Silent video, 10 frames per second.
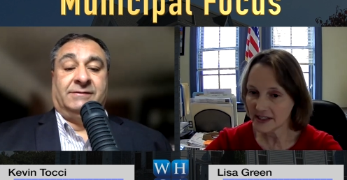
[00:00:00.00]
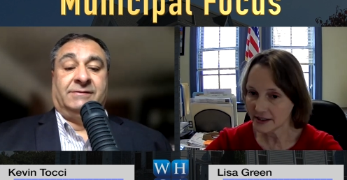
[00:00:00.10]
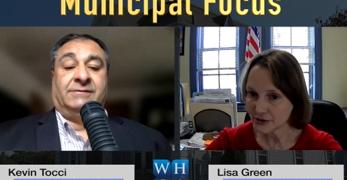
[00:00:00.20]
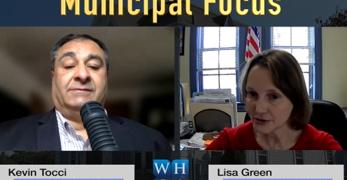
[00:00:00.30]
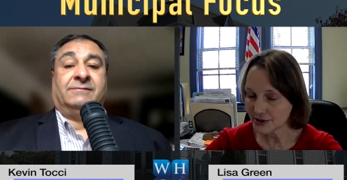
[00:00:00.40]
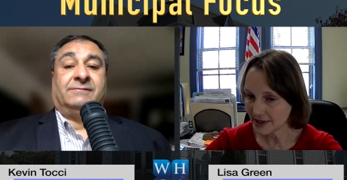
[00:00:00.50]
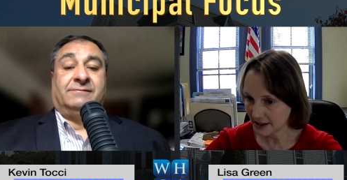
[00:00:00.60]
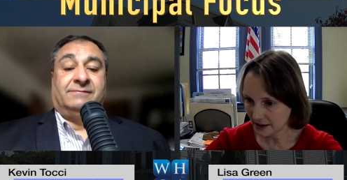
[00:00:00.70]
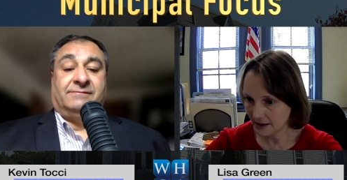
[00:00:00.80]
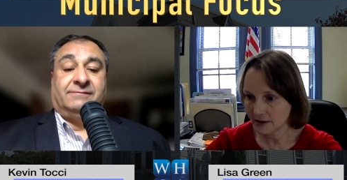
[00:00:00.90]
Speaker 1: the answers,
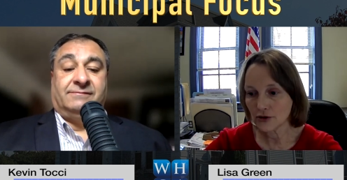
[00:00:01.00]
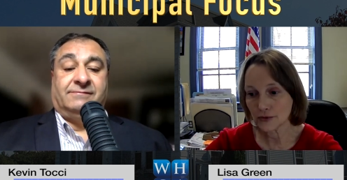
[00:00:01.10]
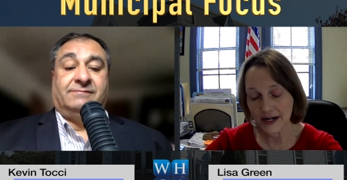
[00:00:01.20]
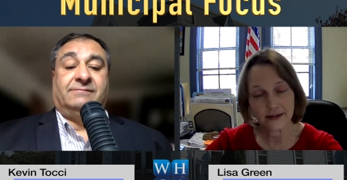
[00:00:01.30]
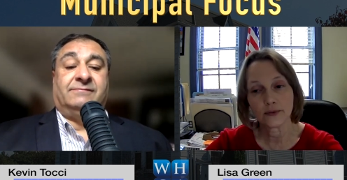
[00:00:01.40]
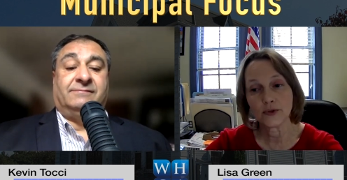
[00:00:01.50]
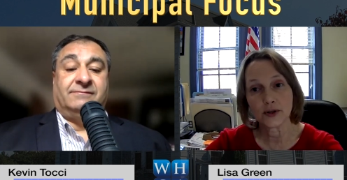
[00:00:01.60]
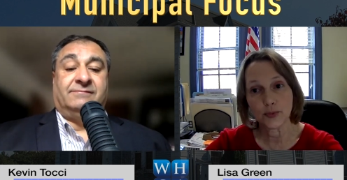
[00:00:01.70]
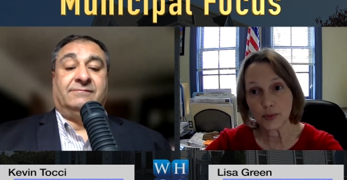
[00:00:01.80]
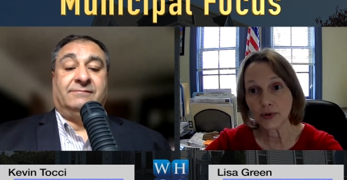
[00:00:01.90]
I can direct them to
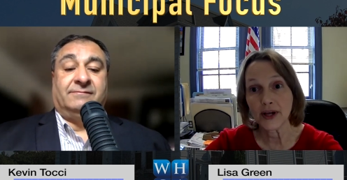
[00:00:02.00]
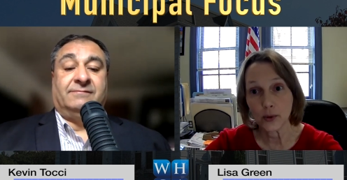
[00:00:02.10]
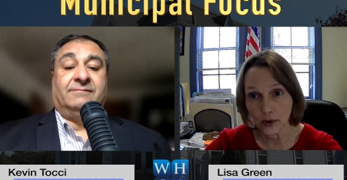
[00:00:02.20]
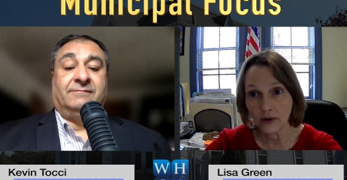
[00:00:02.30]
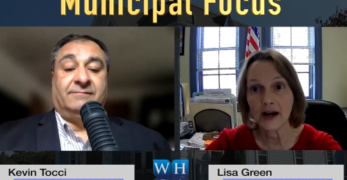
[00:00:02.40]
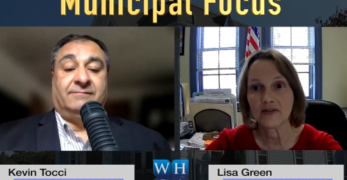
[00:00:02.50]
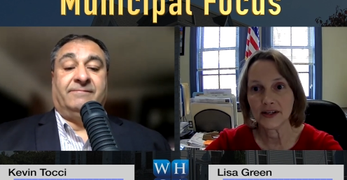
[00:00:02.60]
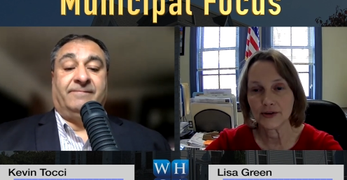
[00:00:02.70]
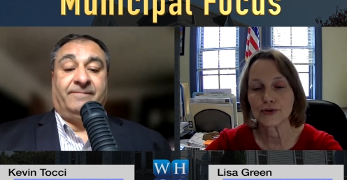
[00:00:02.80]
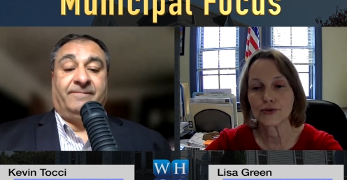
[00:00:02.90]
the people that will have
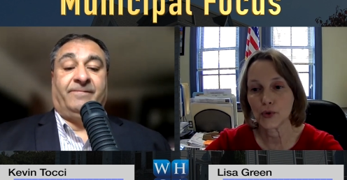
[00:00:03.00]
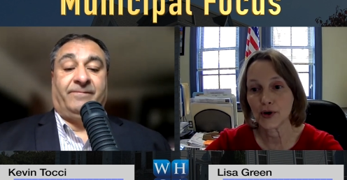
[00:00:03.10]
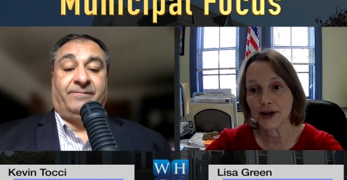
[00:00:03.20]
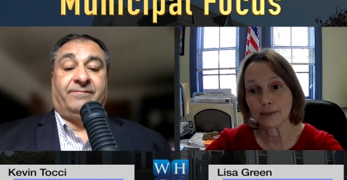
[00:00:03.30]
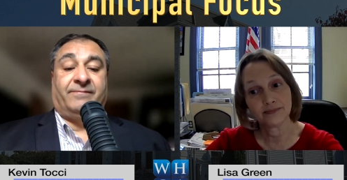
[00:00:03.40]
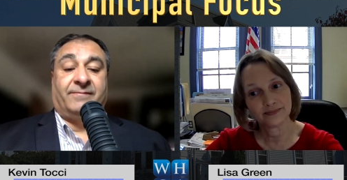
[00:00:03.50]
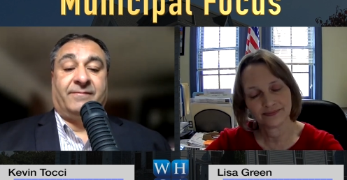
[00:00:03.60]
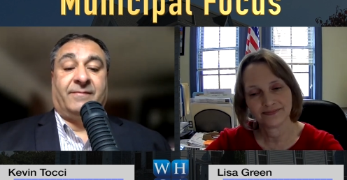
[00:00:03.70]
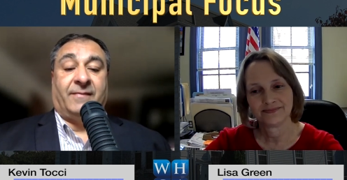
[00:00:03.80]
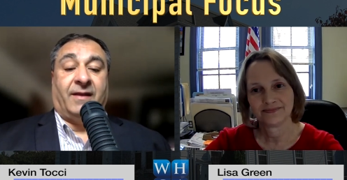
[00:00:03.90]
the for them.
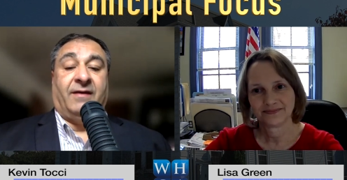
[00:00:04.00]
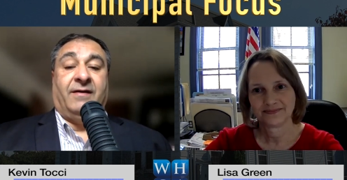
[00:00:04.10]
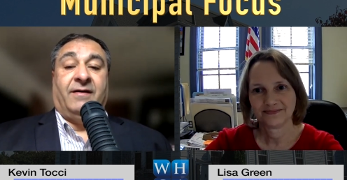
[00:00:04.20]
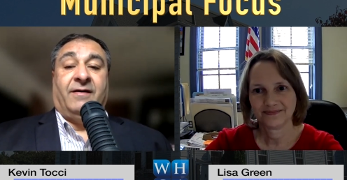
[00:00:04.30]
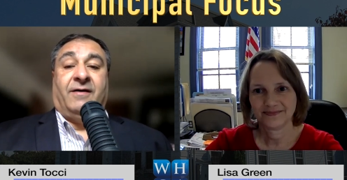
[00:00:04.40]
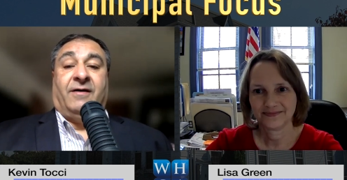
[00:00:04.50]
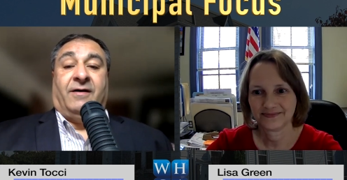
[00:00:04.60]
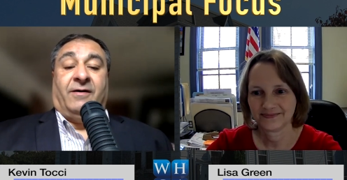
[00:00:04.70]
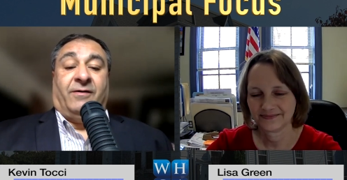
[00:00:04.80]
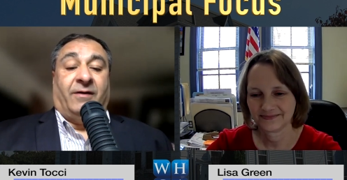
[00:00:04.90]

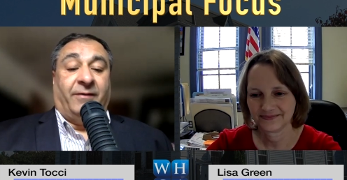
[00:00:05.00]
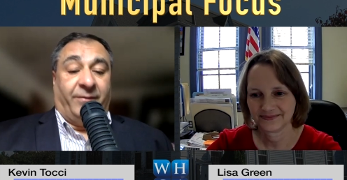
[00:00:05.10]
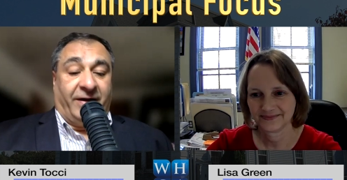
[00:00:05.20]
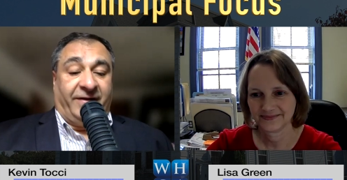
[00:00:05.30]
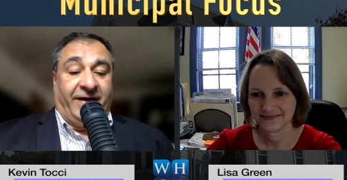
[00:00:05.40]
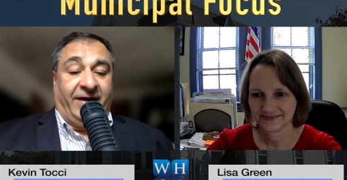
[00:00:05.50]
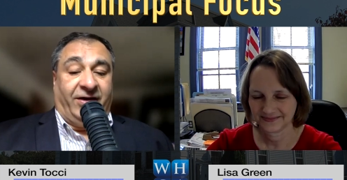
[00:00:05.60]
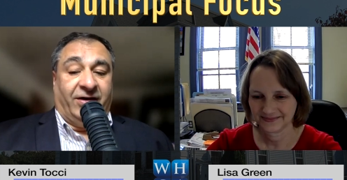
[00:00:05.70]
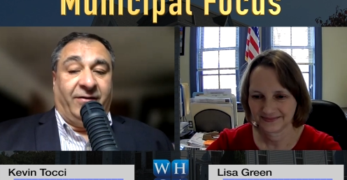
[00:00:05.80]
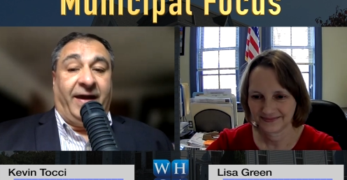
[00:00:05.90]
Speaker 2: Well, we want to
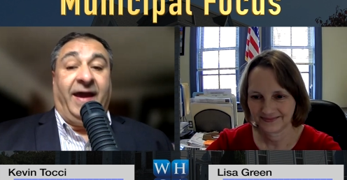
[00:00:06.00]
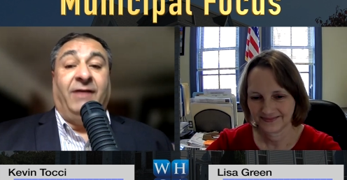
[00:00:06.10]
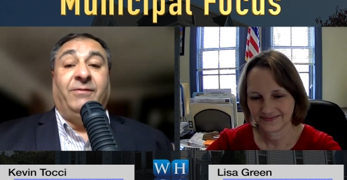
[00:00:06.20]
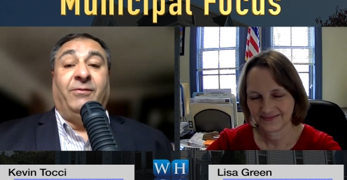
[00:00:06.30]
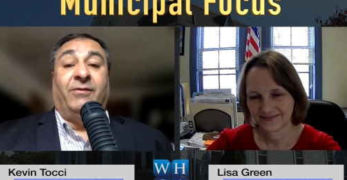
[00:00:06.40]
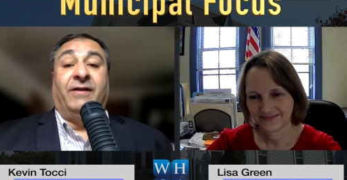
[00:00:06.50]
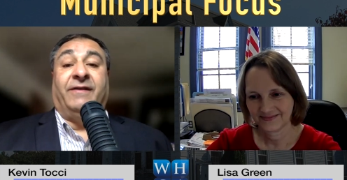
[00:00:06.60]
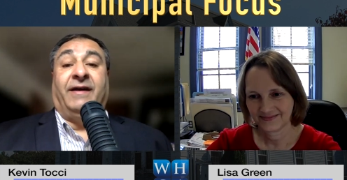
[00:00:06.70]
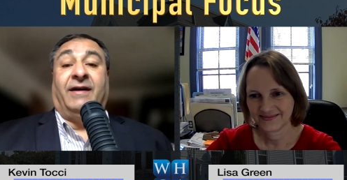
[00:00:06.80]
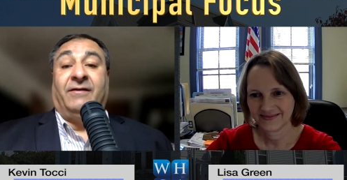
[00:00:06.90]
thank you and we want to
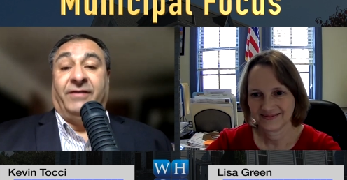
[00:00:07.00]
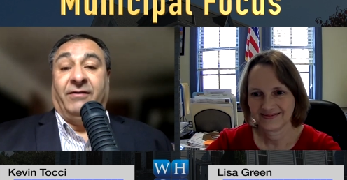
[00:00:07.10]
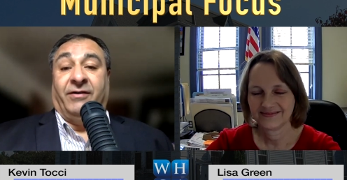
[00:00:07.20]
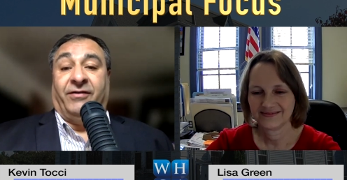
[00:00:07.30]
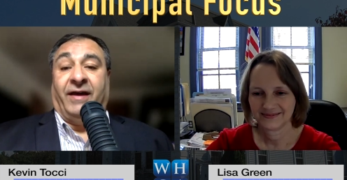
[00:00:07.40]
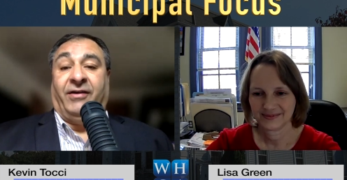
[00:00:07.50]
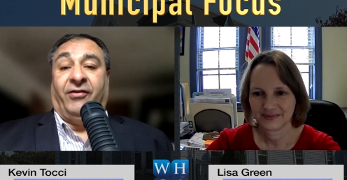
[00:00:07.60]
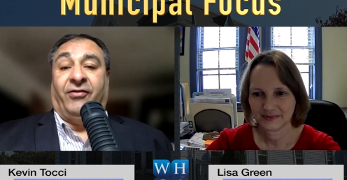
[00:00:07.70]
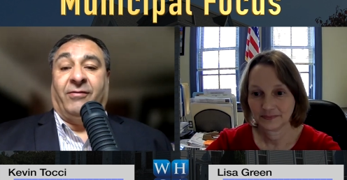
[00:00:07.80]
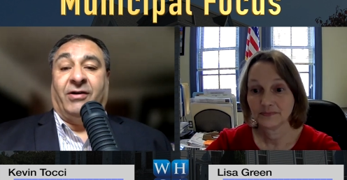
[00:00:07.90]
thank our viewers. Thank
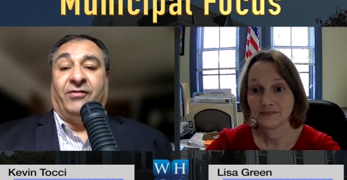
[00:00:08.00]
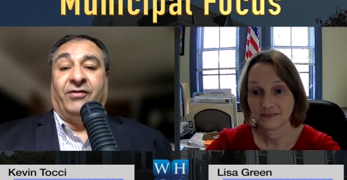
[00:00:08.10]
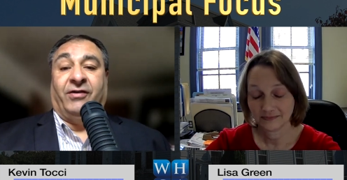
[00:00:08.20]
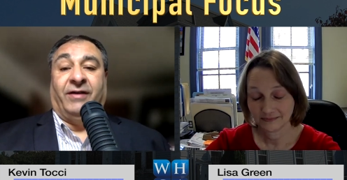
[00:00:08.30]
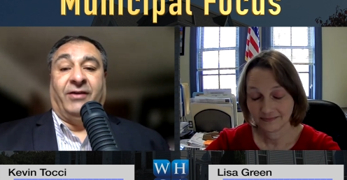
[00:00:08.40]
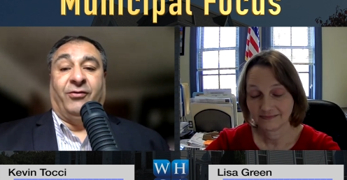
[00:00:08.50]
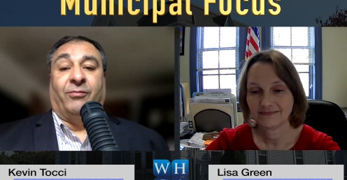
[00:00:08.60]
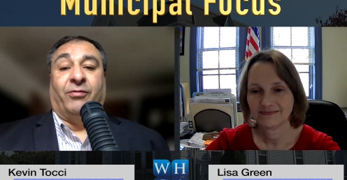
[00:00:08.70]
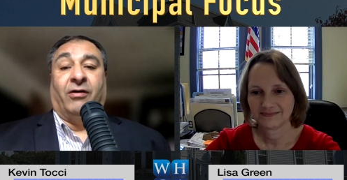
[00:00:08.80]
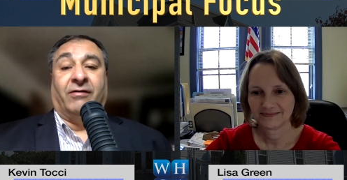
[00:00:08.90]
you so much for tuning into
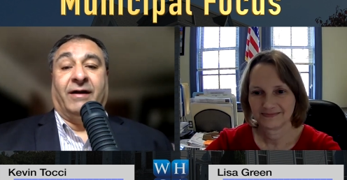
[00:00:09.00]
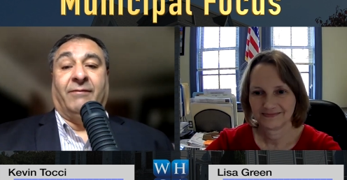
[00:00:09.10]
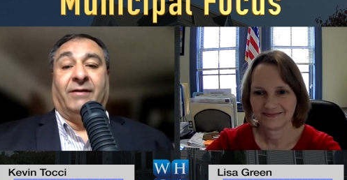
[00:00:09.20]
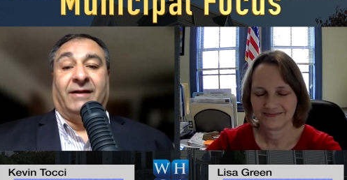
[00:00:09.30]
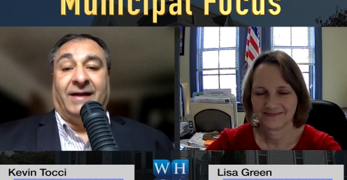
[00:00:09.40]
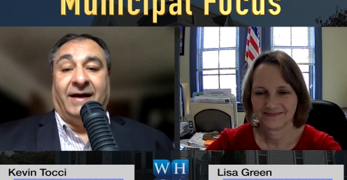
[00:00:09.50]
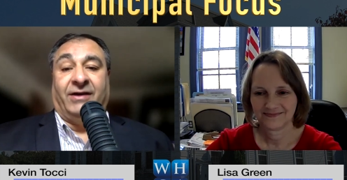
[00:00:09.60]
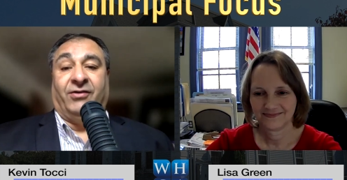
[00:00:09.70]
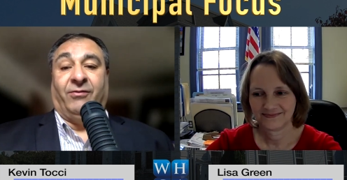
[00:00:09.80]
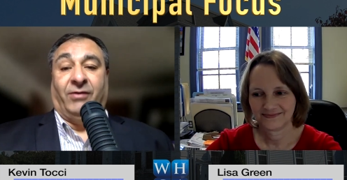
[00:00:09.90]
a program
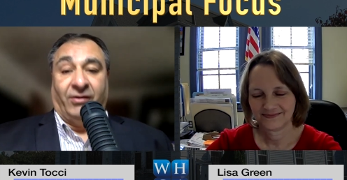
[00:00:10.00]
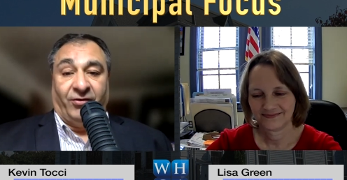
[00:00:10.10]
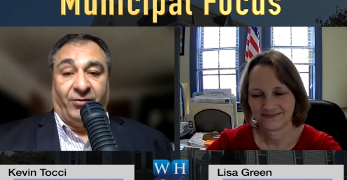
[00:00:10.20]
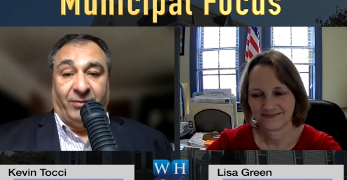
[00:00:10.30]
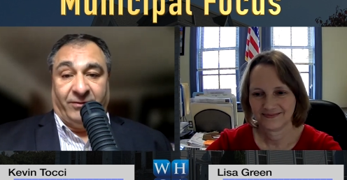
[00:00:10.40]
like Municipal